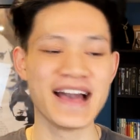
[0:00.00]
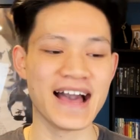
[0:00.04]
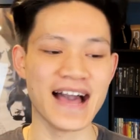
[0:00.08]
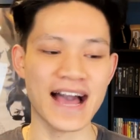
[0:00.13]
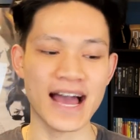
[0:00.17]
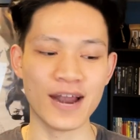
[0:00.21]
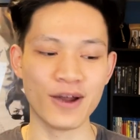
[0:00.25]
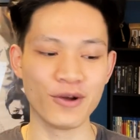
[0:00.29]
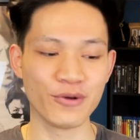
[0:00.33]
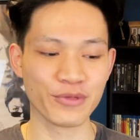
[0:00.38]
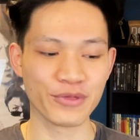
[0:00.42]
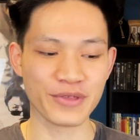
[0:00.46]
I
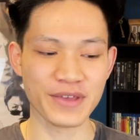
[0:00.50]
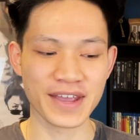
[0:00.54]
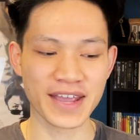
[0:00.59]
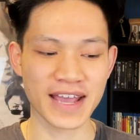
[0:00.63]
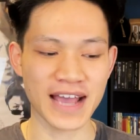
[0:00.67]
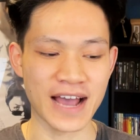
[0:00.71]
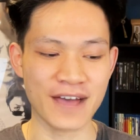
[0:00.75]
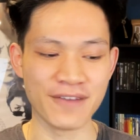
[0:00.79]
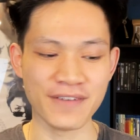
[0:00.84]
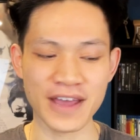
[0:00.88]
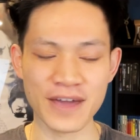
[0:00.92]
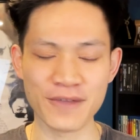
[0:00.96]
don't think
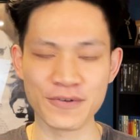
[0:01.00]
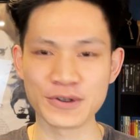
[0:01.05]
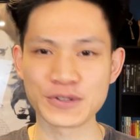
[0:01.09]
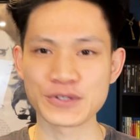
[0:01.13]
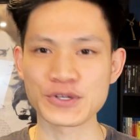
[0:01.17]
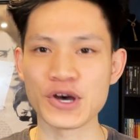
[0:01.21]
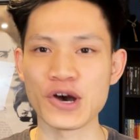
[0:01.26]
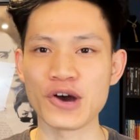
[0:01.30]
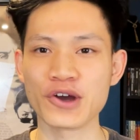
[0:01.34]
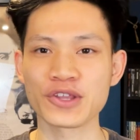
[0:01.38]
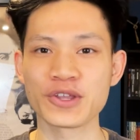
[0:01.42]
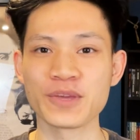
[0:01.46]
I've ever
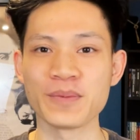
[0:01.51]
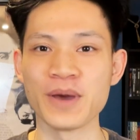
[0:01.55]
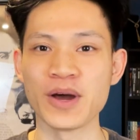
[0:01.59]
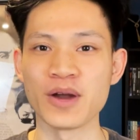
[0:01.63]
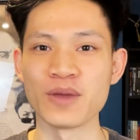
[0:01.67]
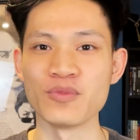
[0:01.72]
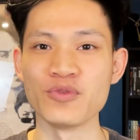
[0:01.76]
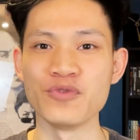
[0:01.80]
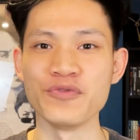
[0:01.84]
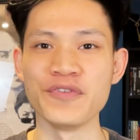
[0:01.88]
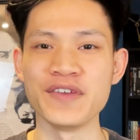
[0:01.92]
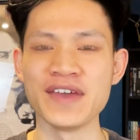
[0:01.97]
talked about a
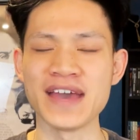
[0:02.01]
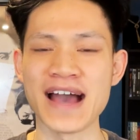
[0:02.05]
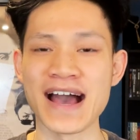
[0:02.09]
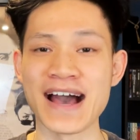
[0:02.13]
movie